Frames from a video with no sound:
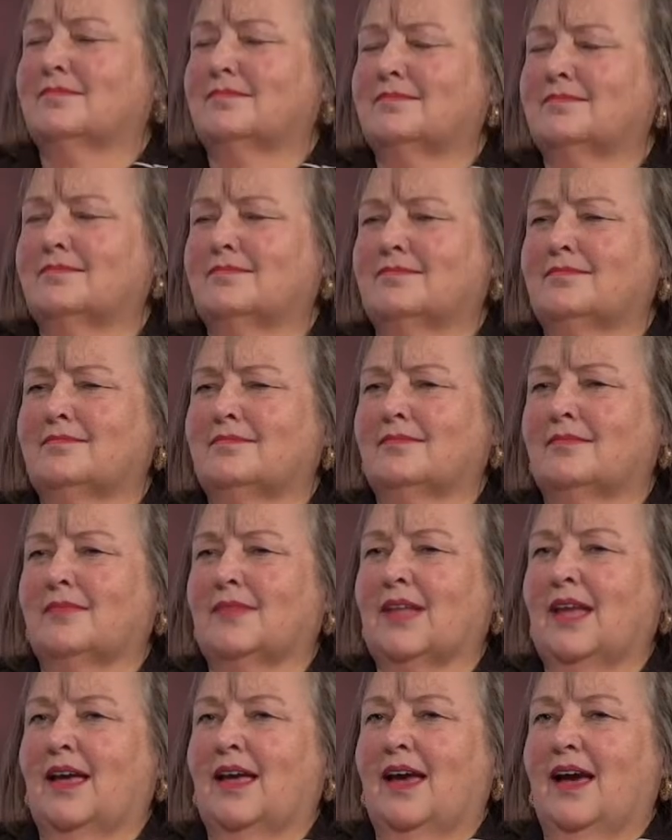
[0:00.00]
Mm -hmm.
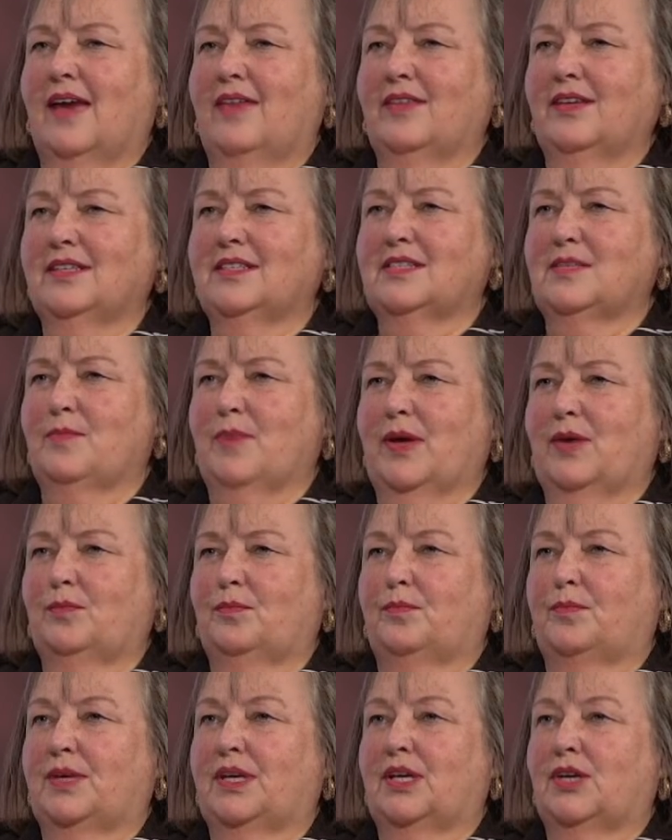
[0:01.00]
I think it's
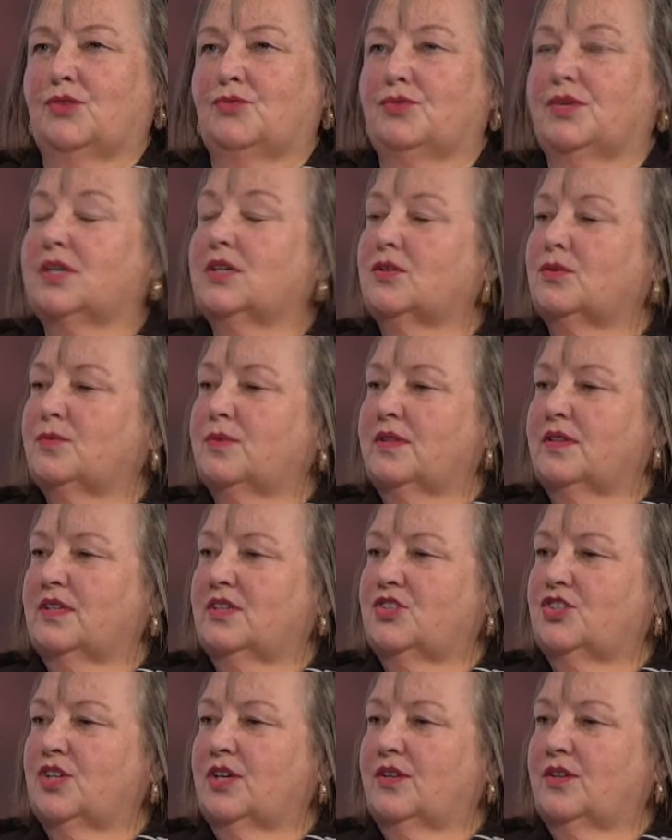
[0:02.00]
about being real with
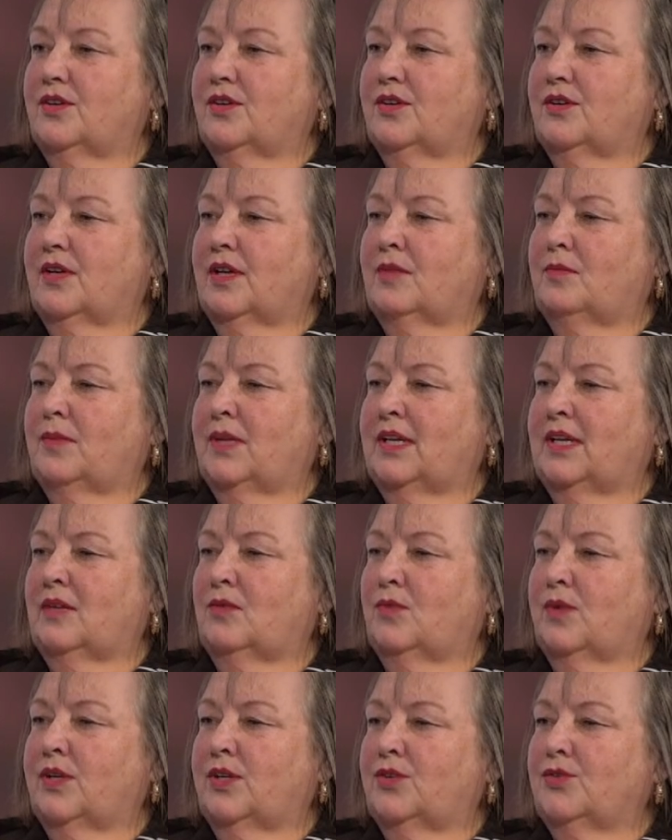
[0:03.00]
each other, admitting
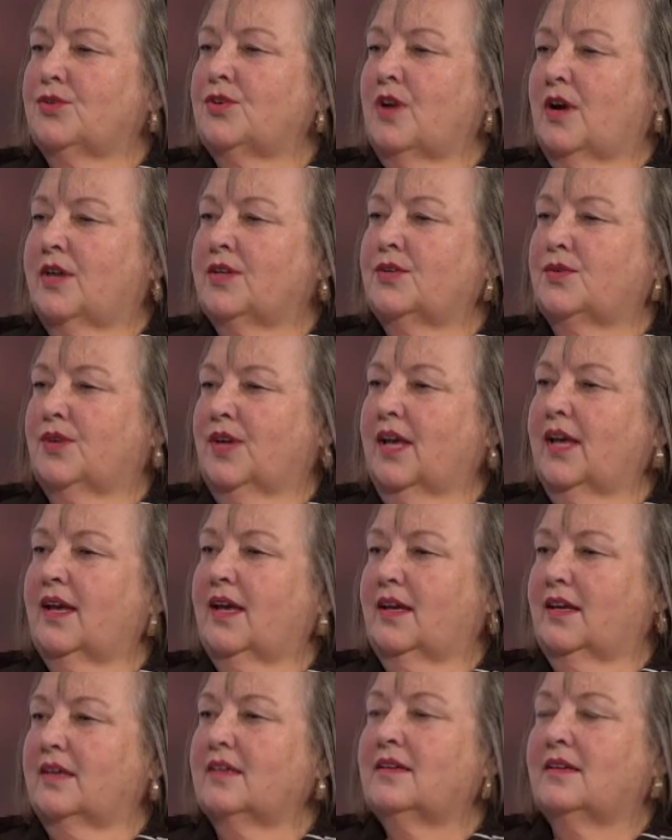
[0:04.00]
when you're not
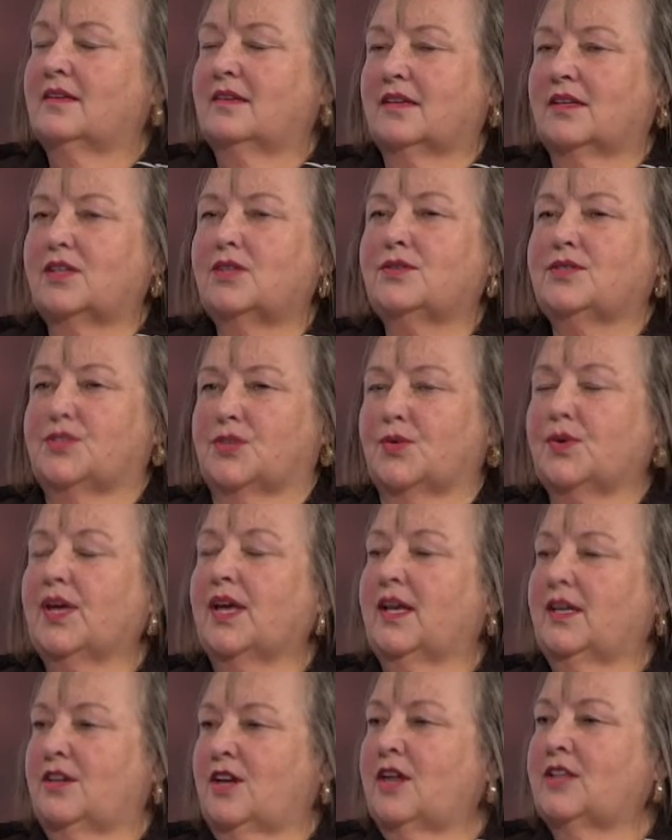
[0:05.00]
okay. You know, it's
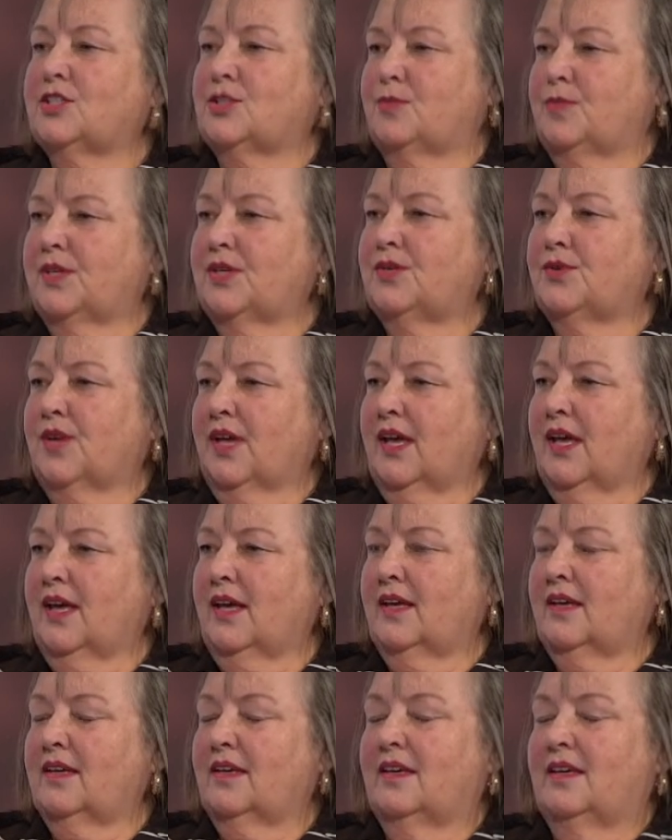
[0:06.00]
okay not to be
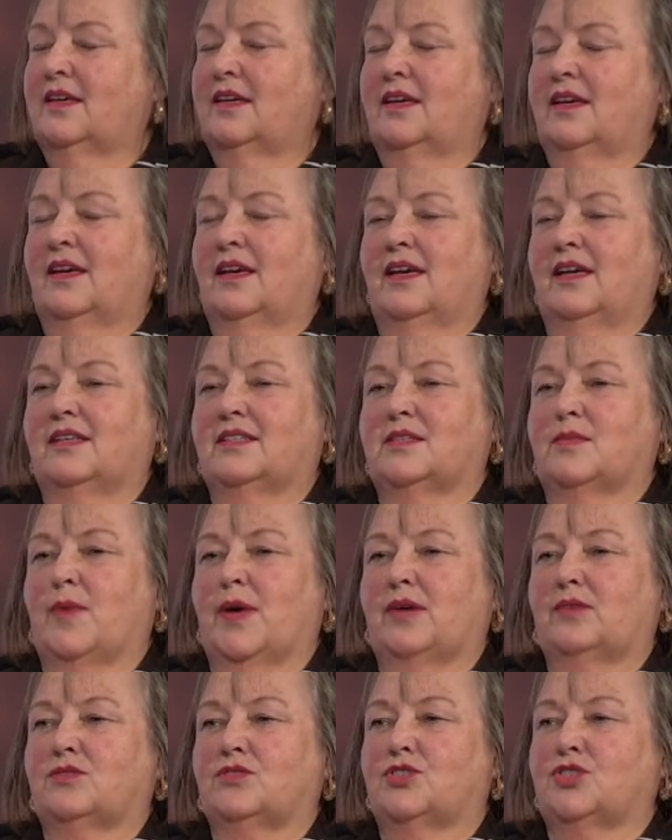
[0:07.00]
okay. It's
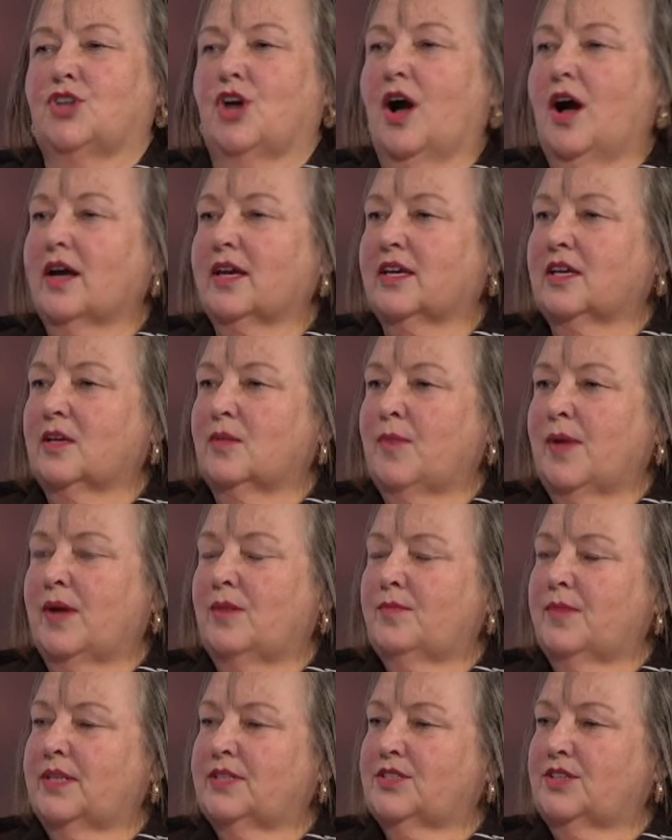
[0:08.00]
about talking about
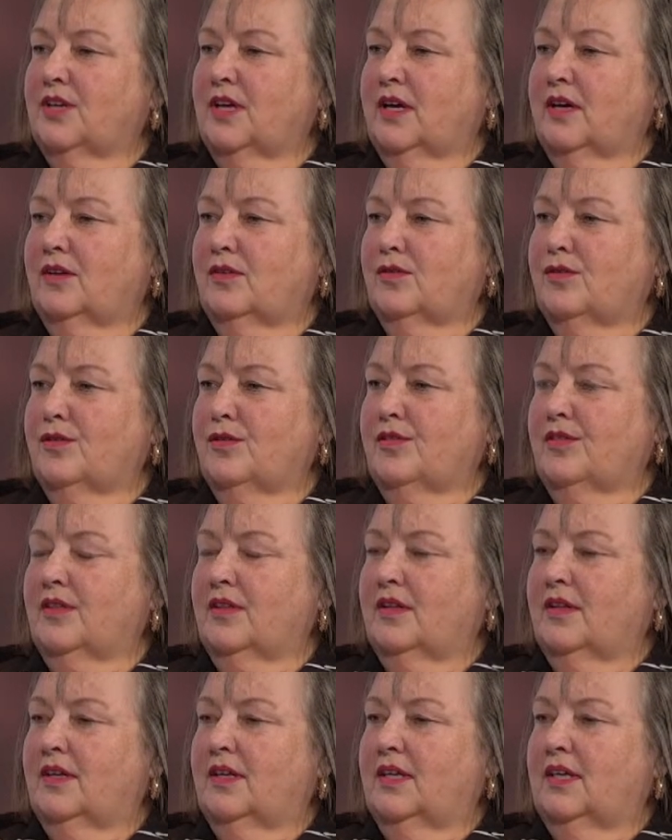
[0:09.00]
mental health,
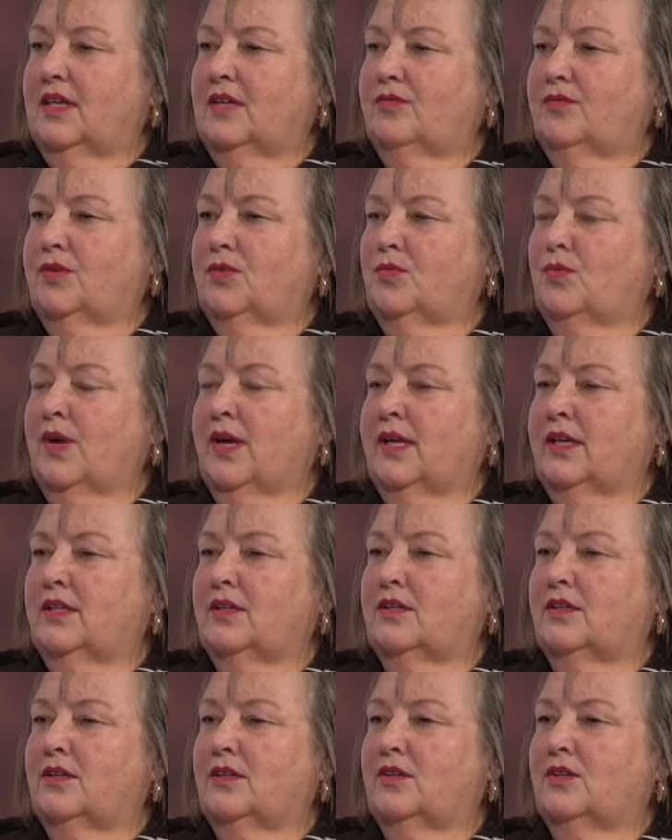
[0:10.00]
even
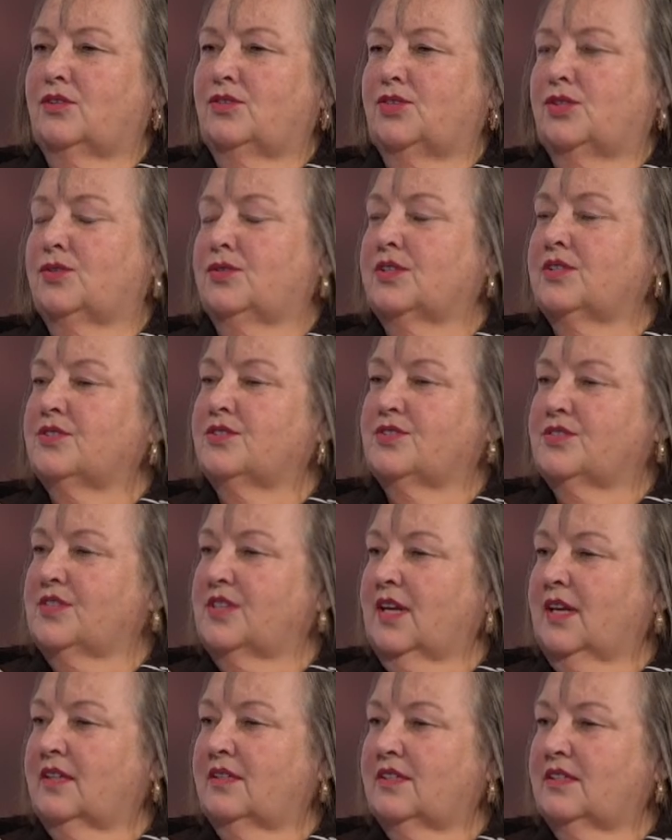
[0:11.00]
when you don't
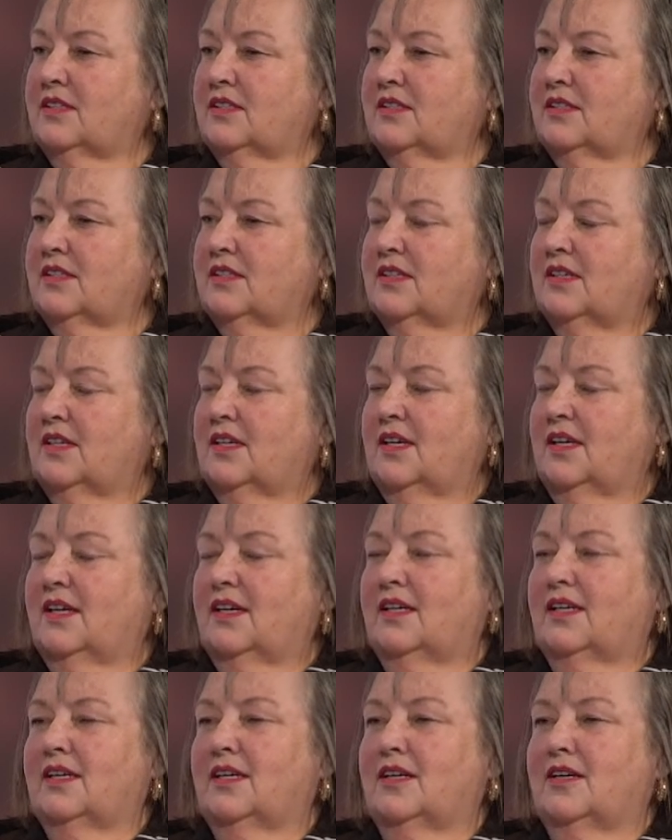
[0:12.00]
understand it.
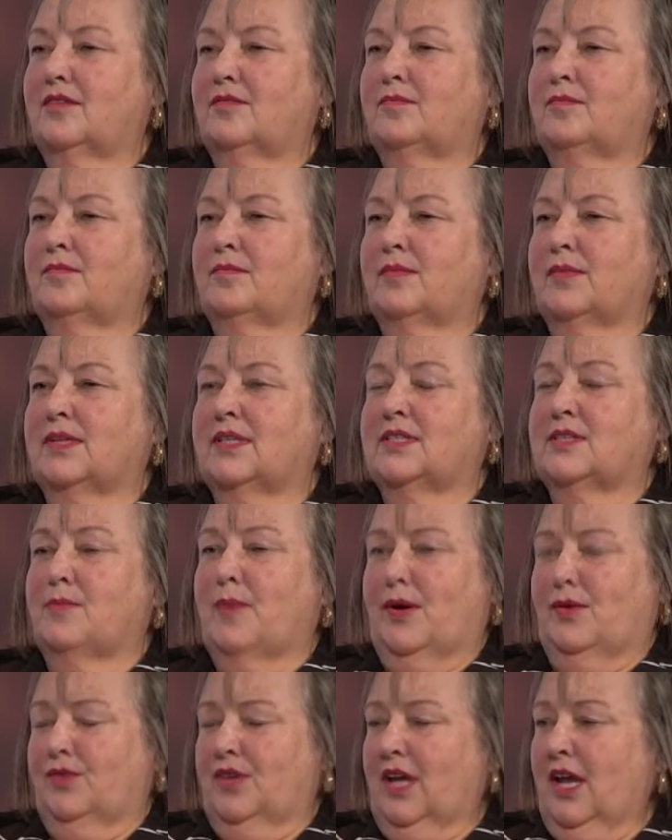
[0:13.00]
Um, it's
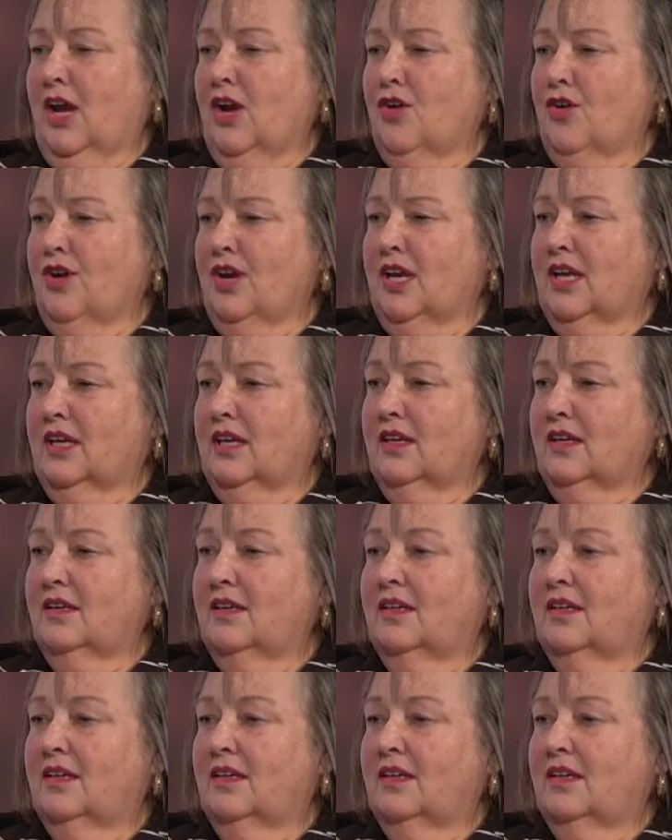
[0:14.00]
about caring.